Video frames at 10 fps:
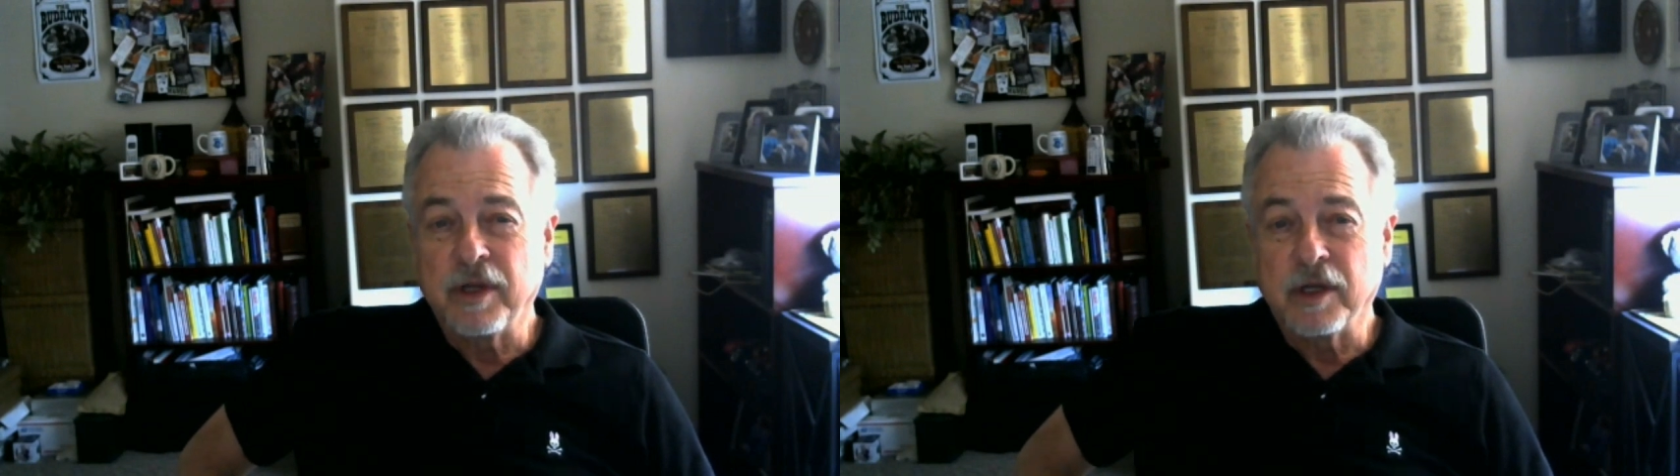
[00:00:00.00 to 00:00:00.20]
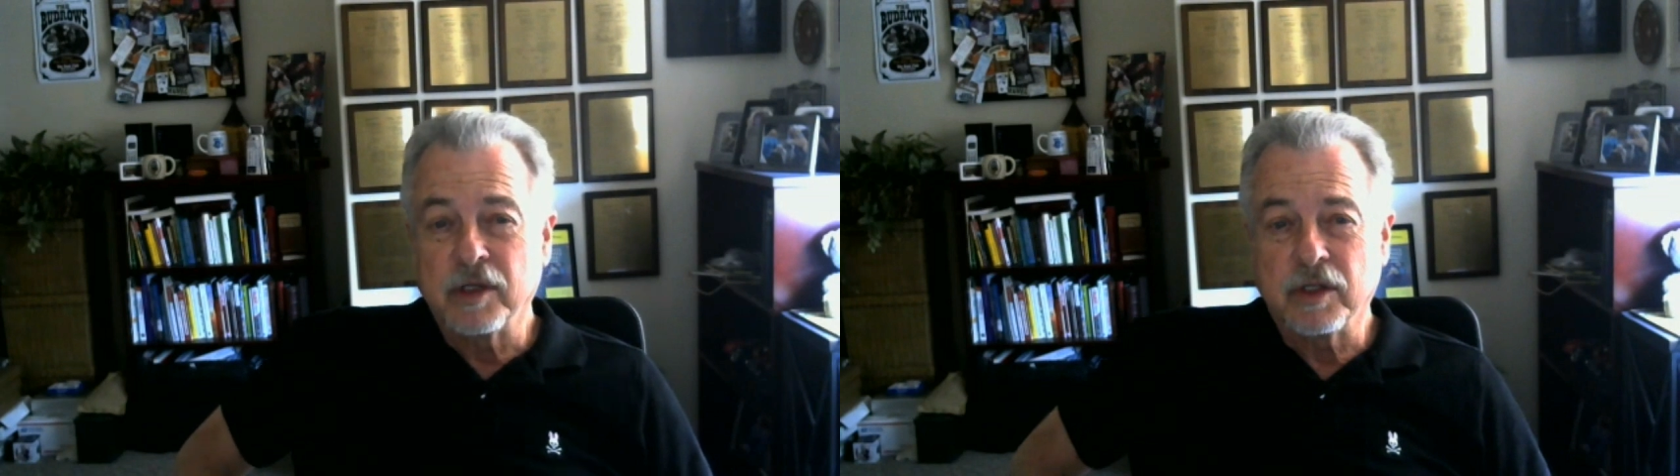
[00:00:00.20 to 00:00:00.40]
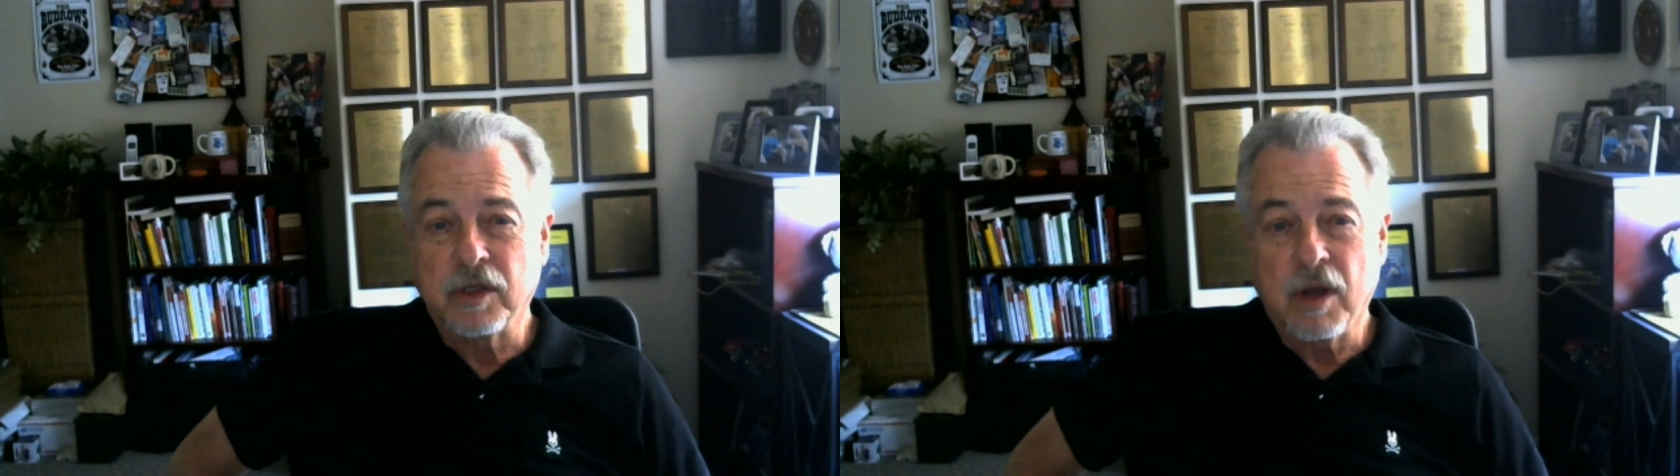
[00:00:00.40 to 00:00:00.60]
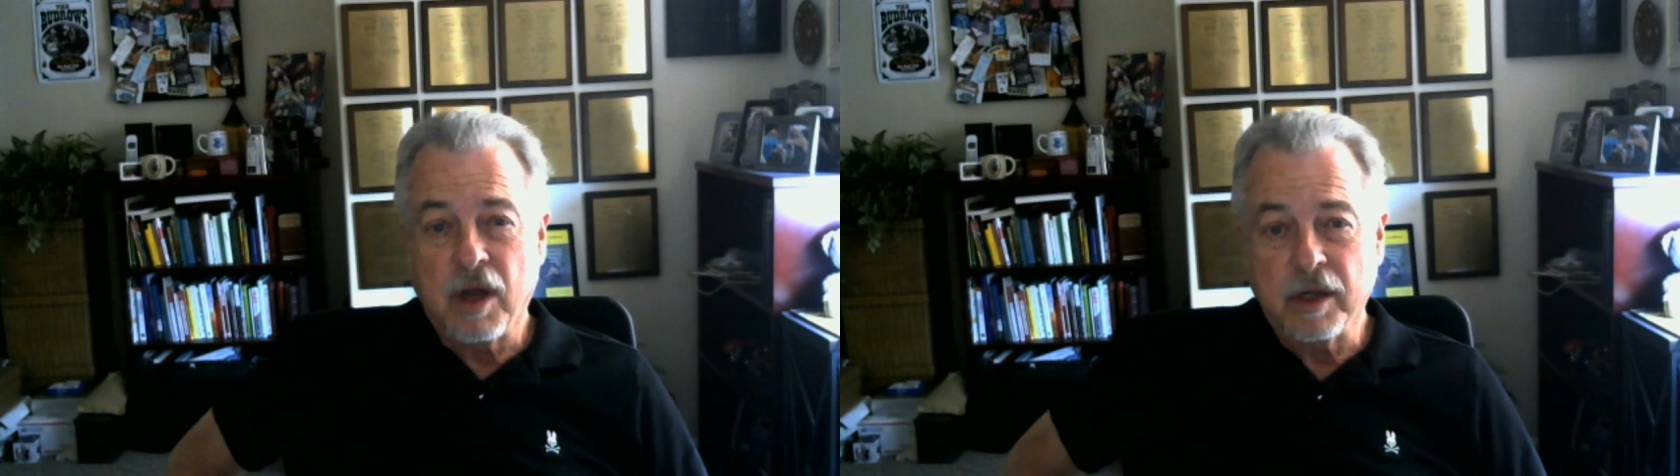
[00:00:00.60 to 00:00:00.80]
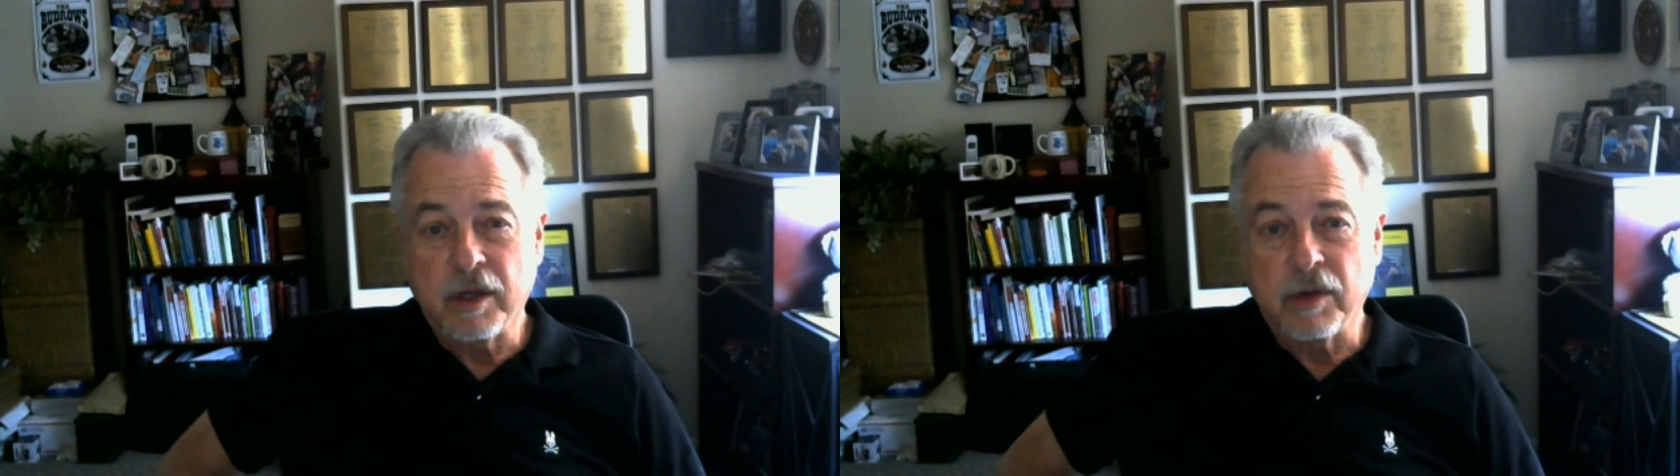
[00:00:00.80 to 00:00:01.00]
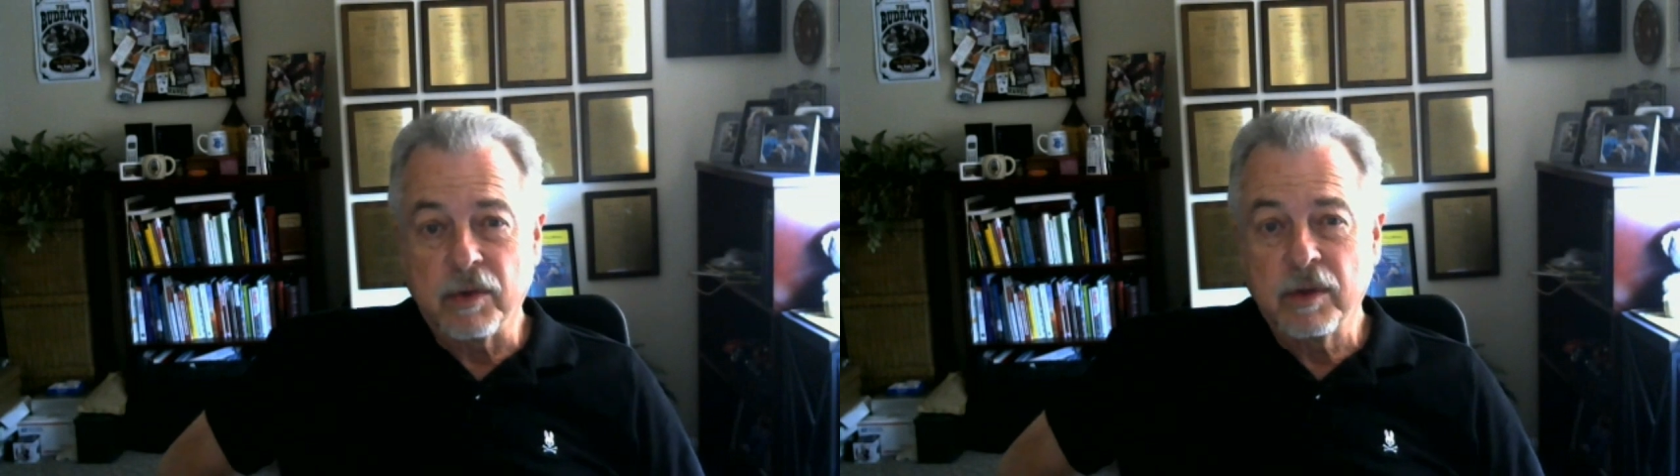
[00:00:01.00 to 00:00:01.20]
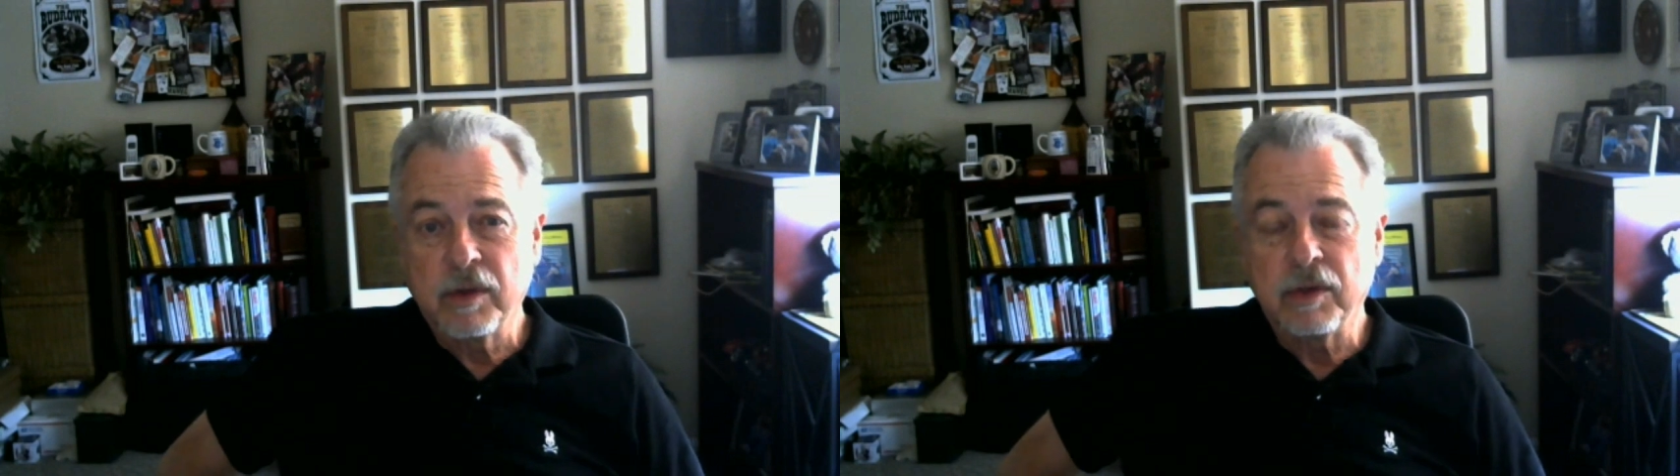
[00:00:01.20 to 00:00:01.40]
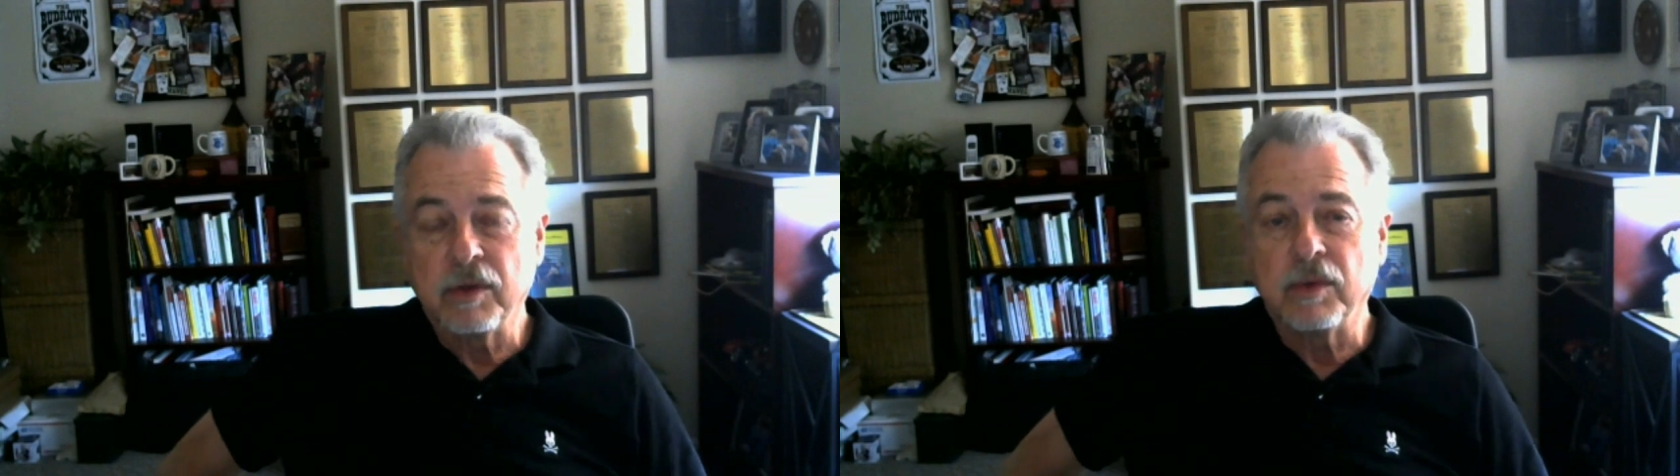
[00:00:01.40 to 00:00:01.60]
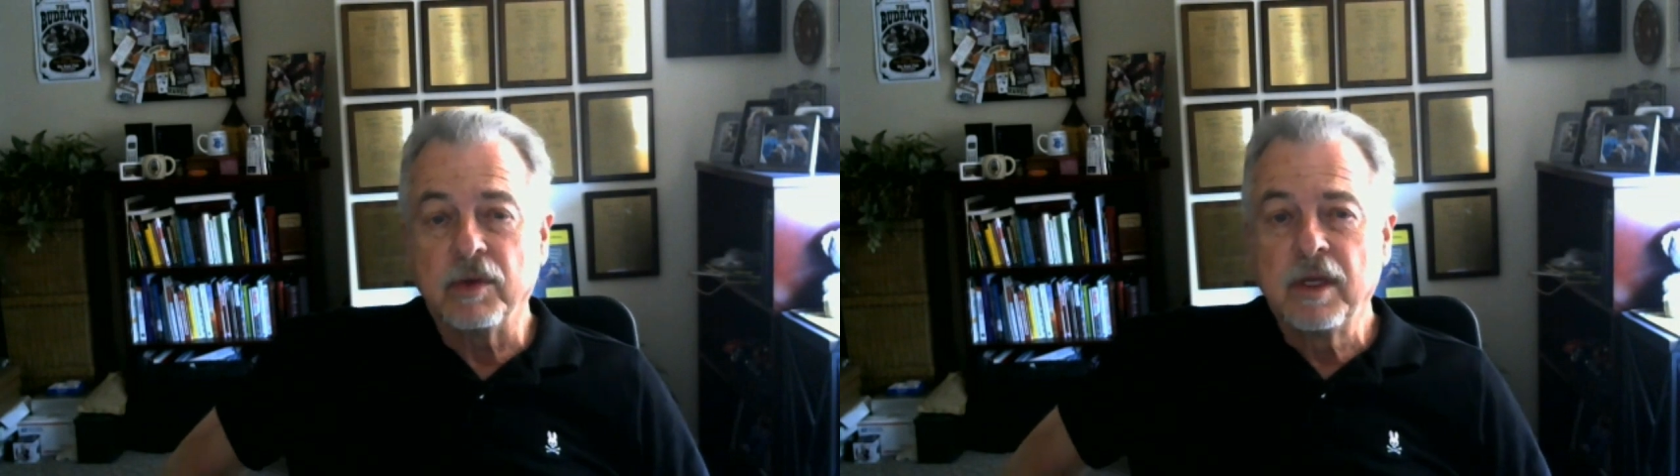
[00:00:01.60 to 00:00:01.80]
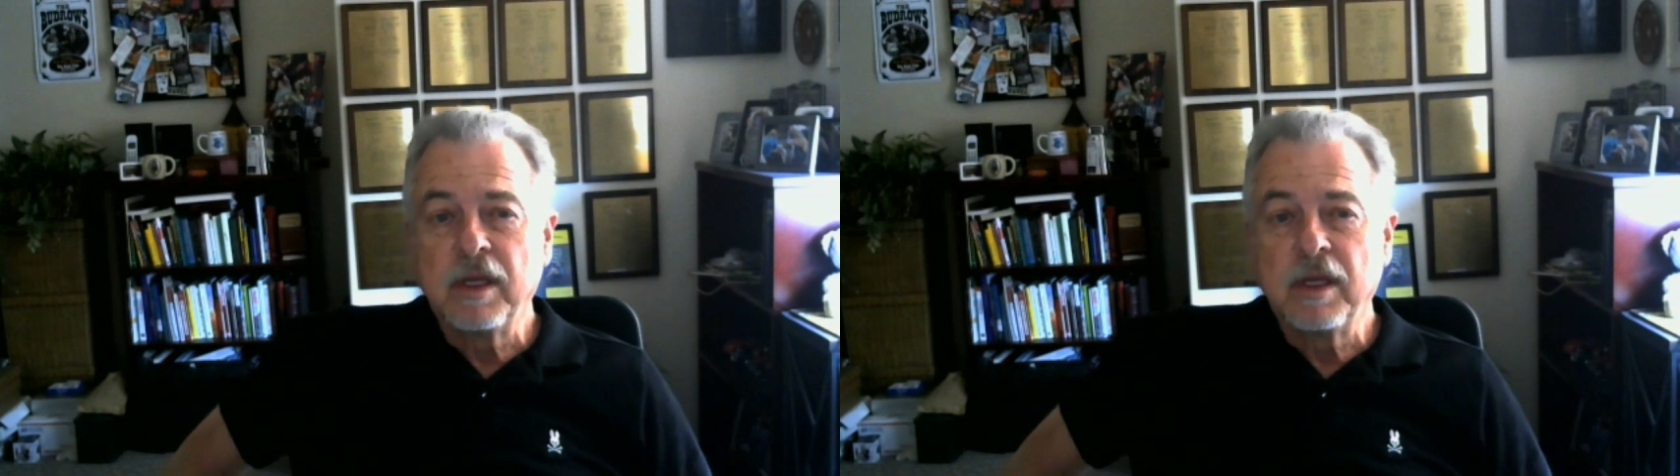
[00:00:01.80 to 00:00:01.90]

out of Chicago who